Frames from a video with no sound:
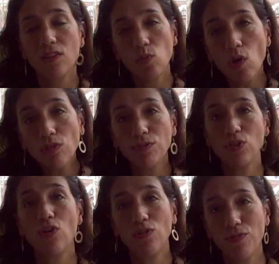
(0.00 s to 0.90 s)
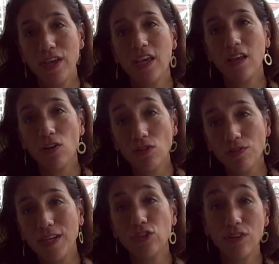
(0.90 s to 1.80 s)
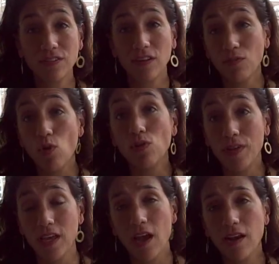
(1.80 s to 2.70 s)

The role of photography in conservation is evolving,